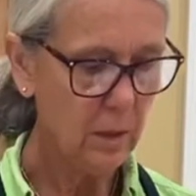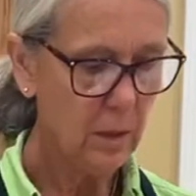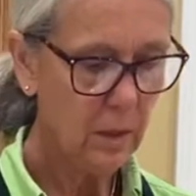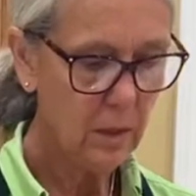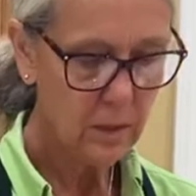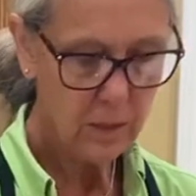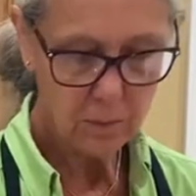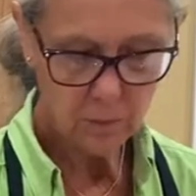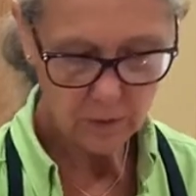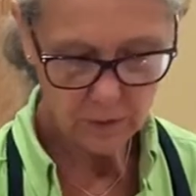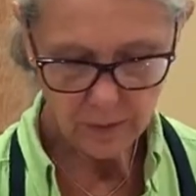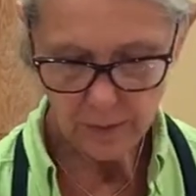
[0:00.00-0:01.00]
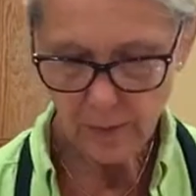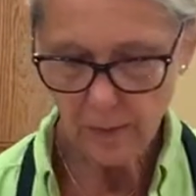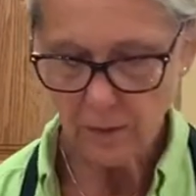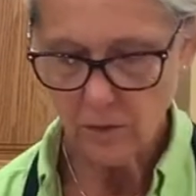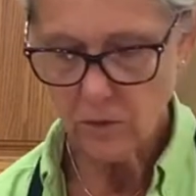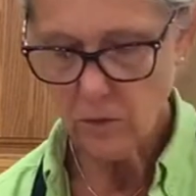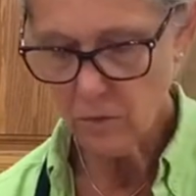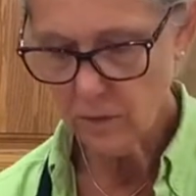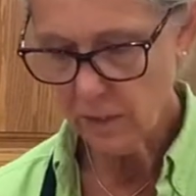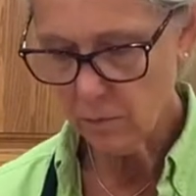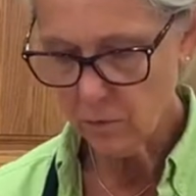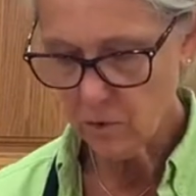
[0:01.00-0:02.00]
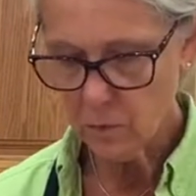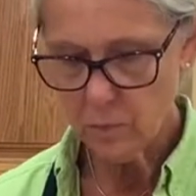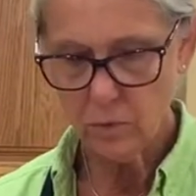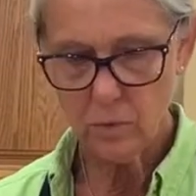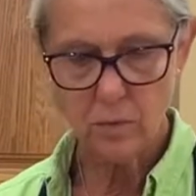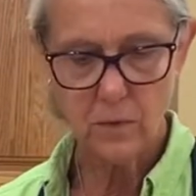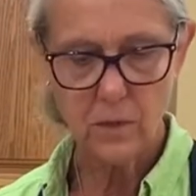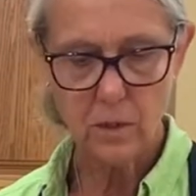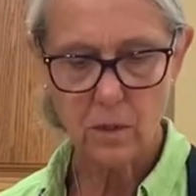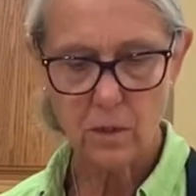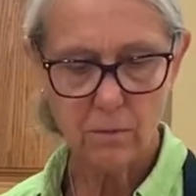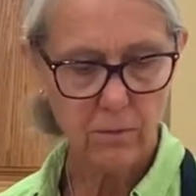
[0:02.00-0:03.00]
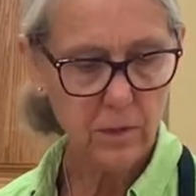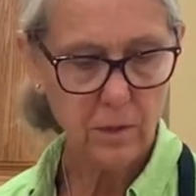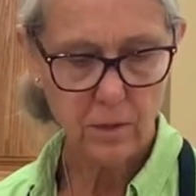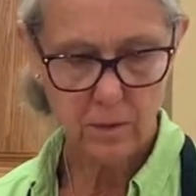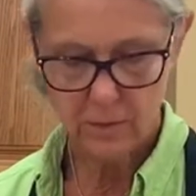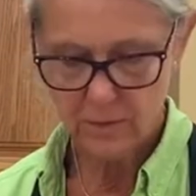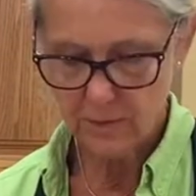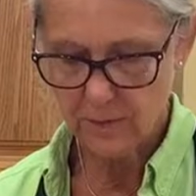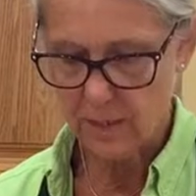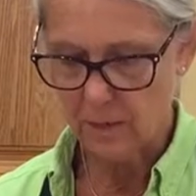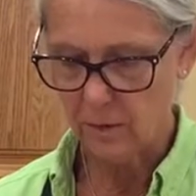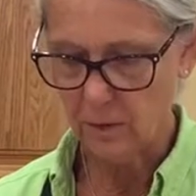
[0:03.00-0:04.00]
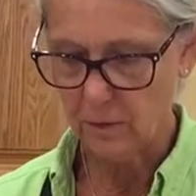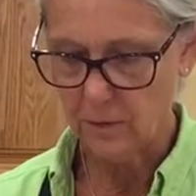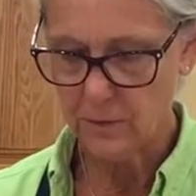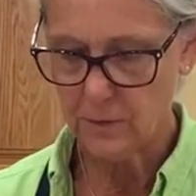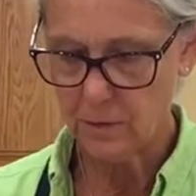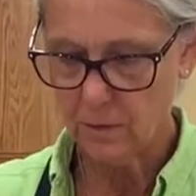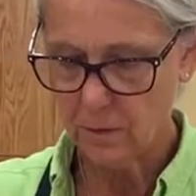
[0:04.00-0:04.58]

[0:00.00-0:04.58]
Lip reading: And then I'm going to add 2 tablespoons of scallions